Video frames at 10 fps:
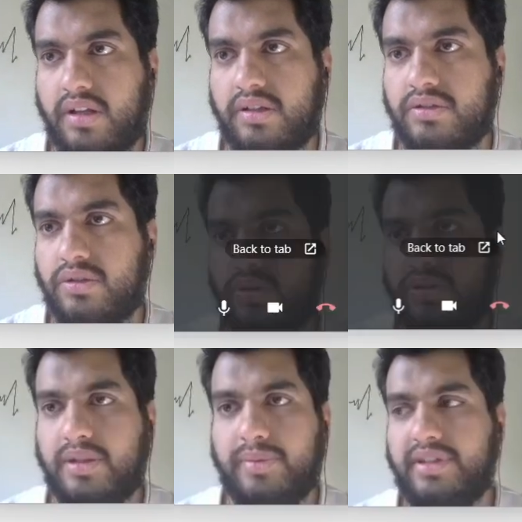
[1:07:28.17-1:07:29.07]
So the
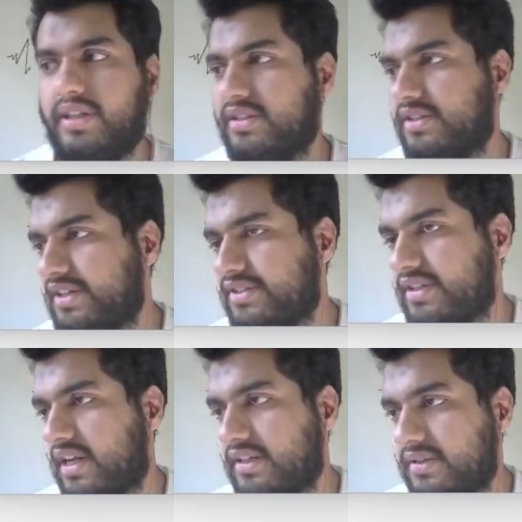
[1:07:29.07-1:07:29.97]
question number 10 states
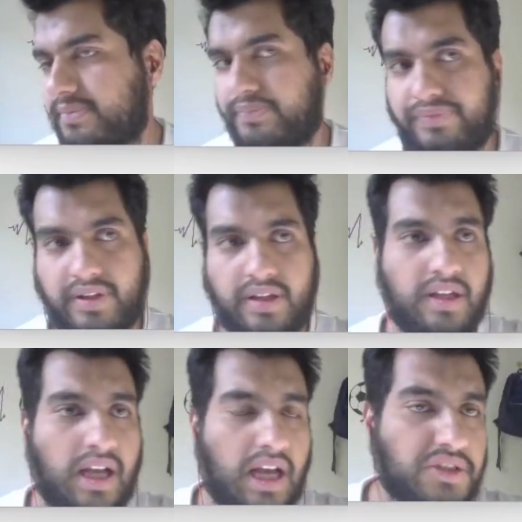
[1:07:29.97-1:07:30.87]
that
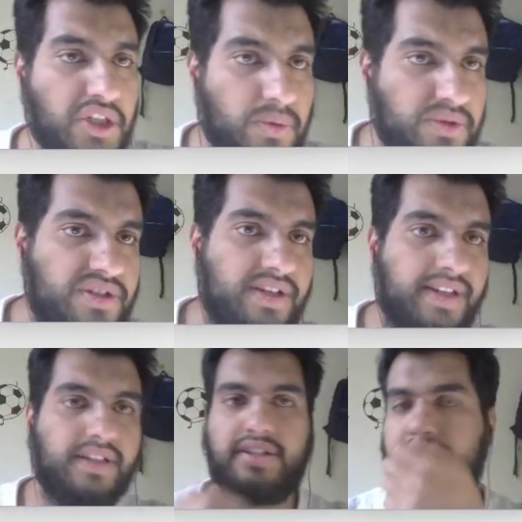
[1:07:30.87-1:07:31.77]
a sequence
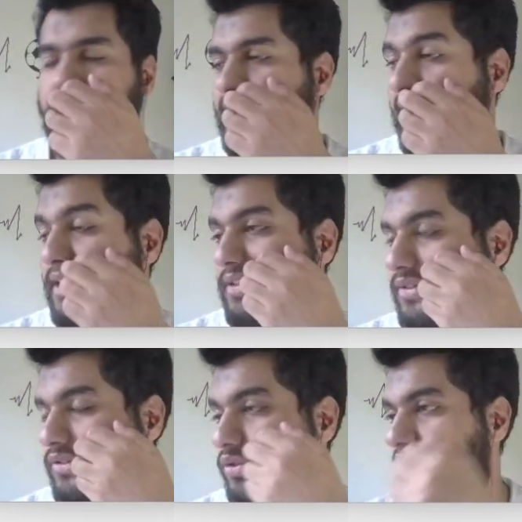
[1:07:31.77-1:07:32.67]
detector is designed
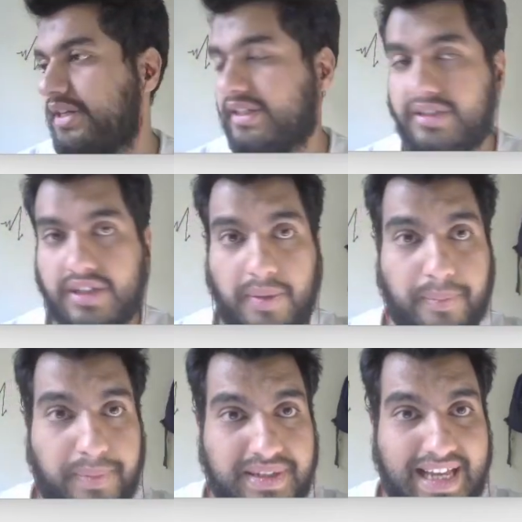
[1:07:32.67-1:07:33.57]
to detect
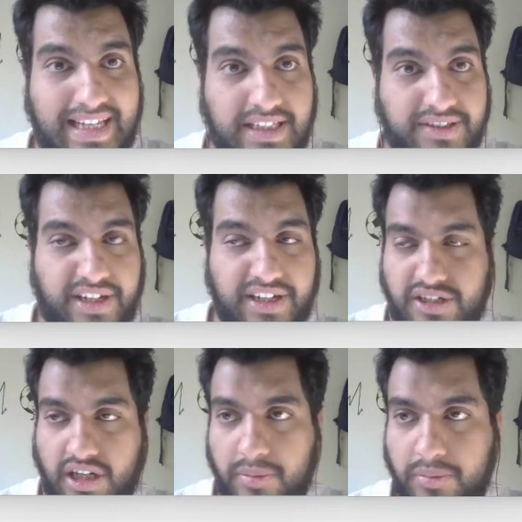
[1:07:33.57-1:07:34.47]
precisely 3
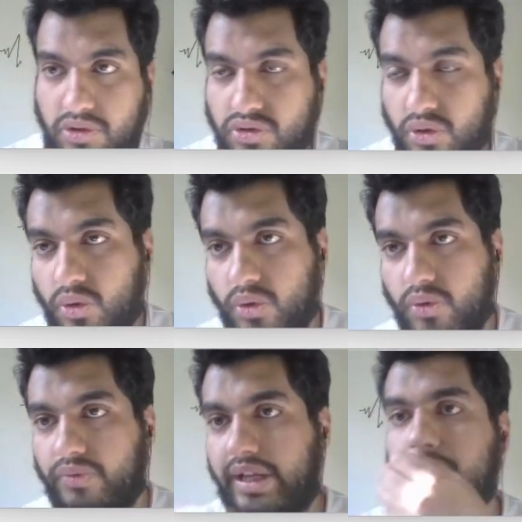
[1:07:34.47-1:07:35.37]
digital inputs. So
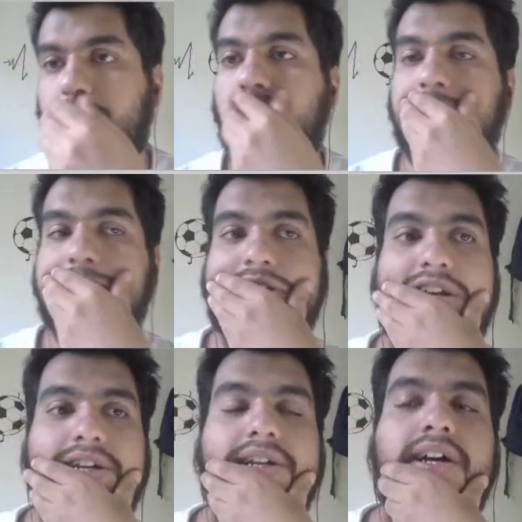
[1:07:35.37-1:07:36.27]
we have a state
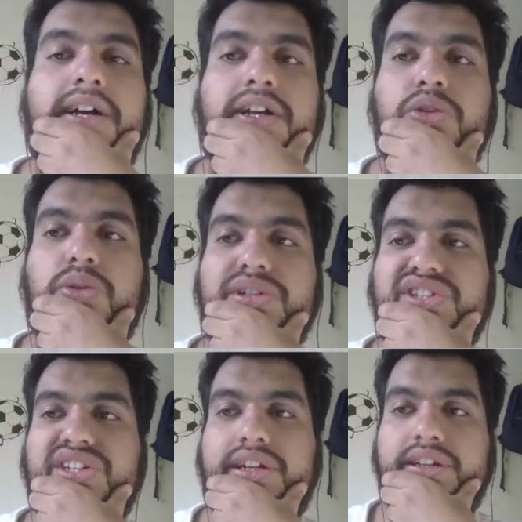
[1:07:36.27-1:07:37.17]
sequence
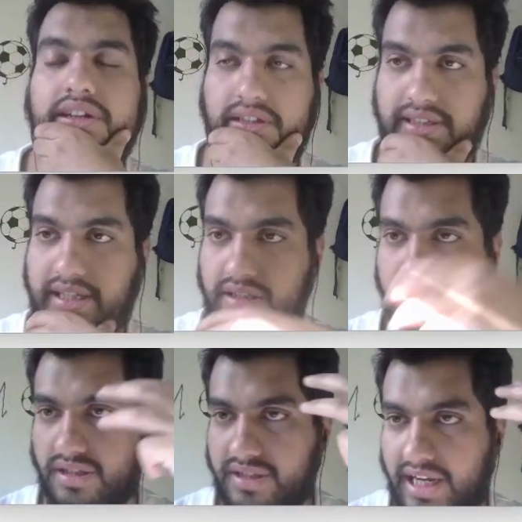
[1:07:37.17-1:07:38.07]
detector that is
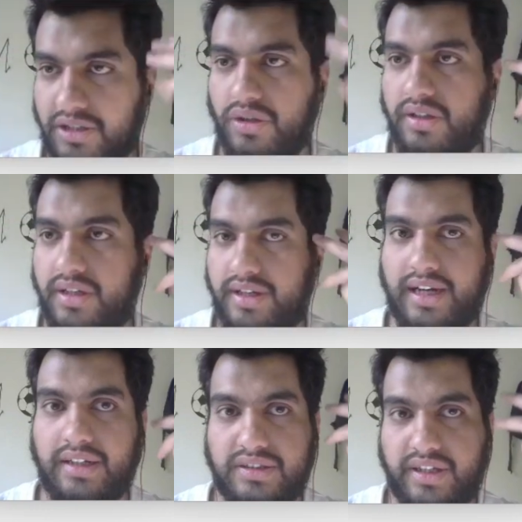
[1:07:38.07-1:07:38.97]
designed to
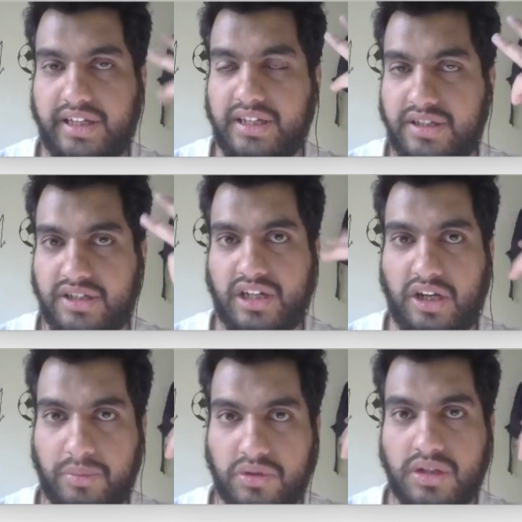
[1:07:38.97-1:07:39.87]
detect 3 digital
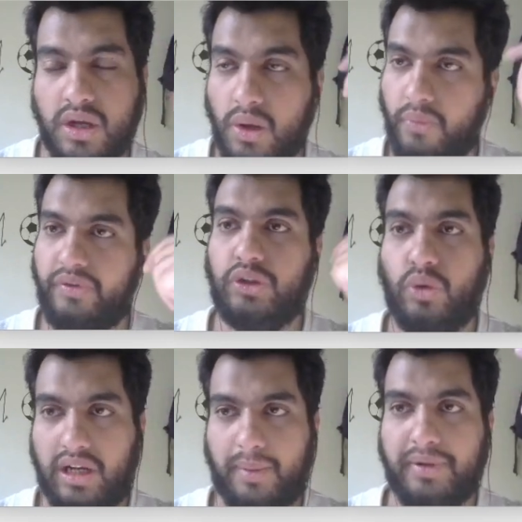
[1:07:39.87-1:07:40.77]
inputs with
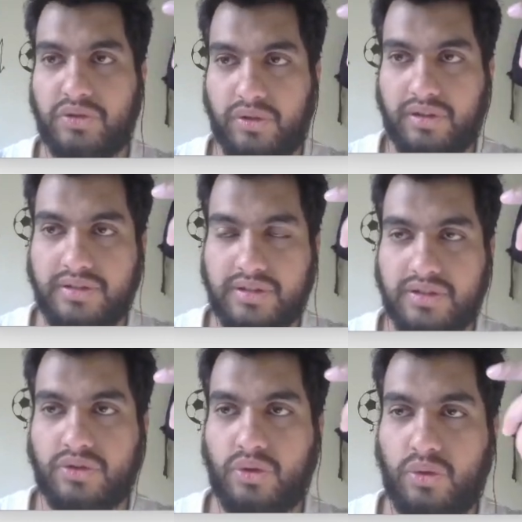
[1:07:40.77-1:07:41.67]
overlapping sequences.
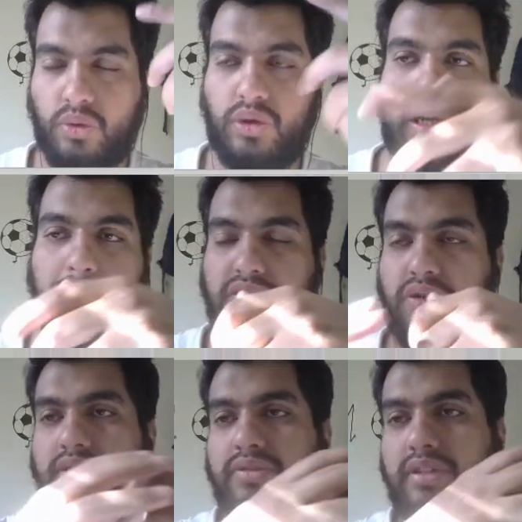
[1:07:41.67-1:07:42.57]
So overlapping
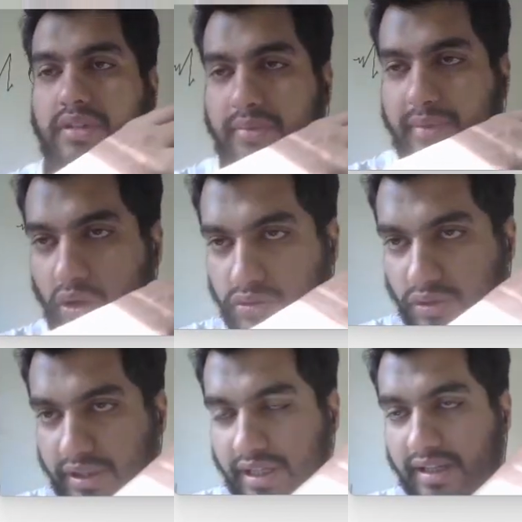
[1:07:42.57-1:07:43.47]
sequences will be also
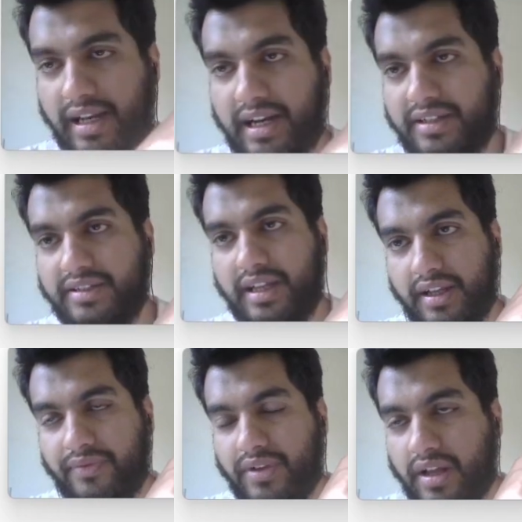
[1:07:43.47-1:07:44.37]
detected. Let's just say
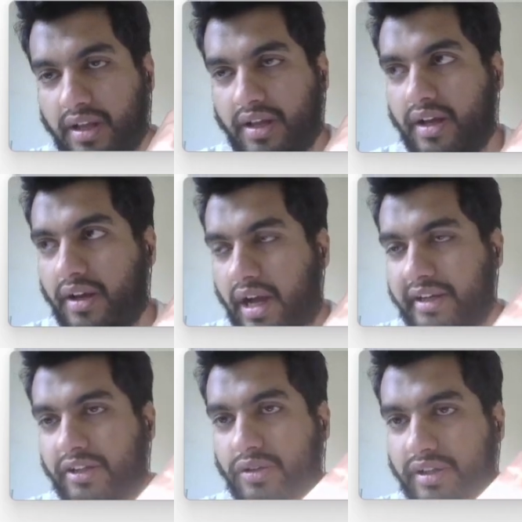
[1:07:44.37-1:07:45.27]
I
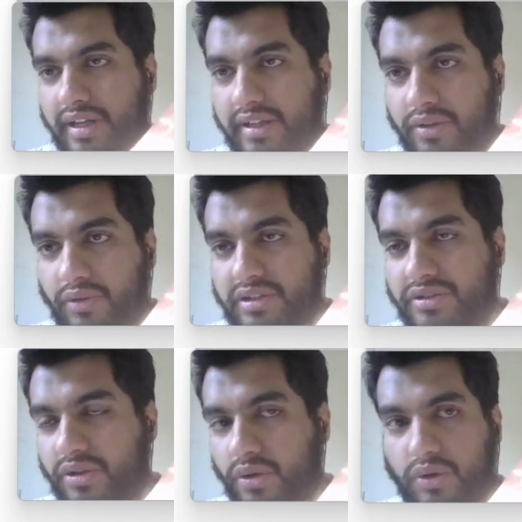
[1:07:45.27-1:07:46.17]
need to detect 10.
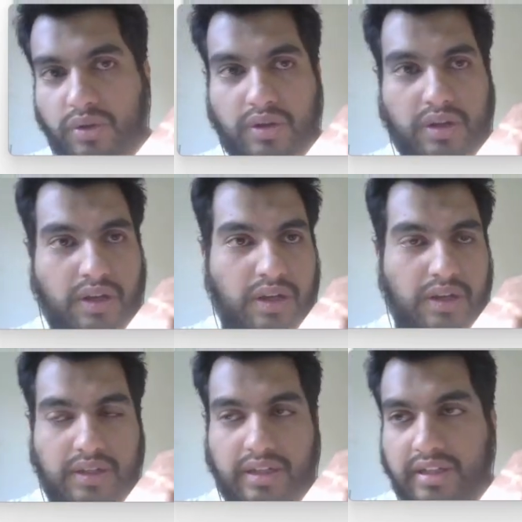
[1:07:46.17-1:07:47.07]

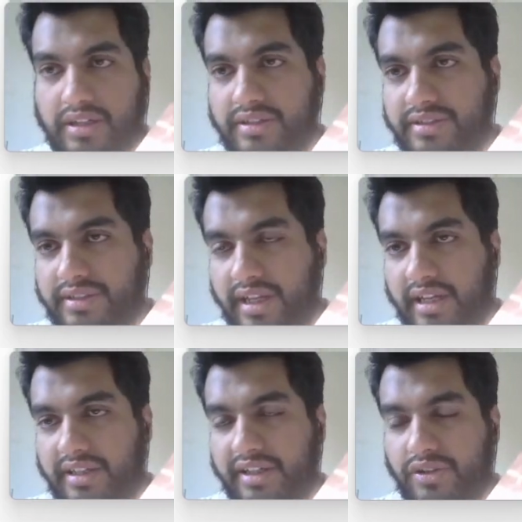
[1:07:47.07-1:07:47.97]
Let us say I
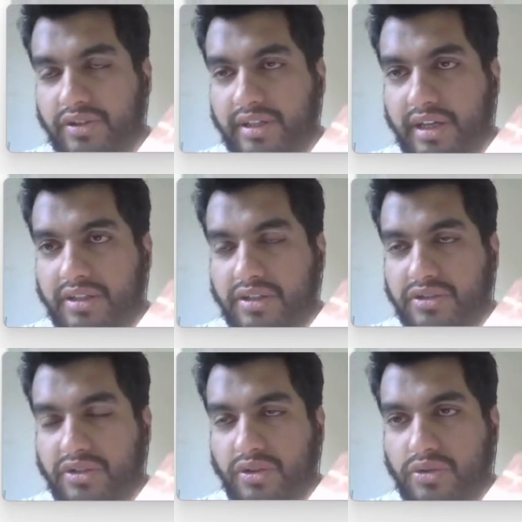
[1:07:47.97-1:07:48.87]
need to detect
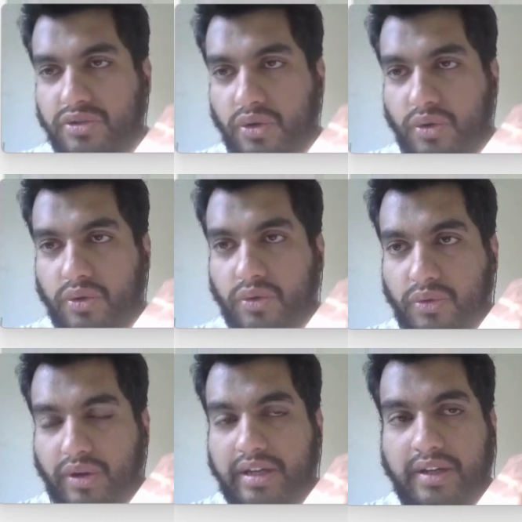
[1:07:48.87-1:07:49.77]

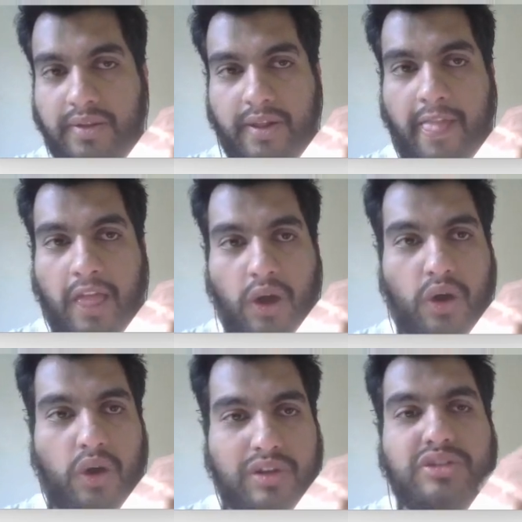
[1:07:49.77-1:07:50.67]
001
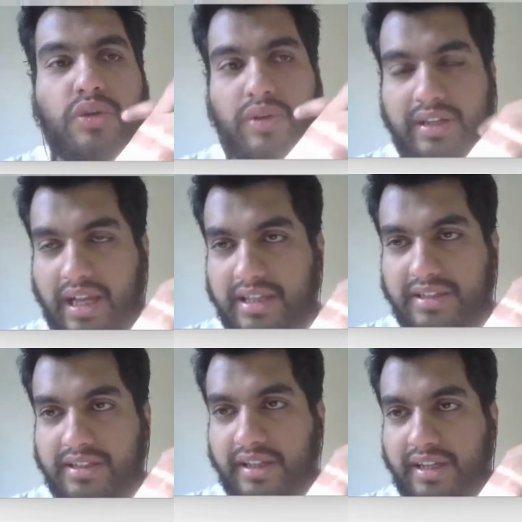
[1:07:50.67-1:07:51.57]
or 101 as
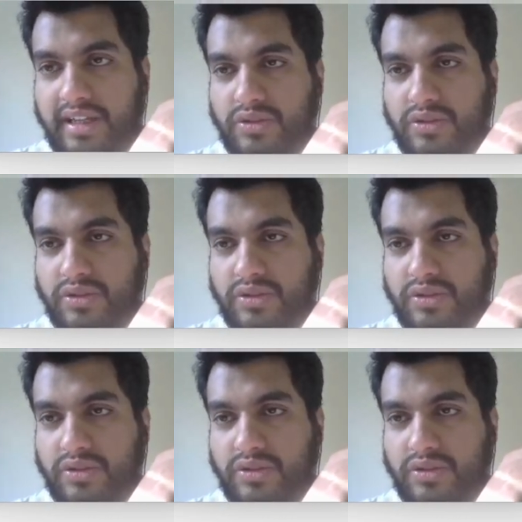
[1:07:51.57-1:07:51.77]
in the case.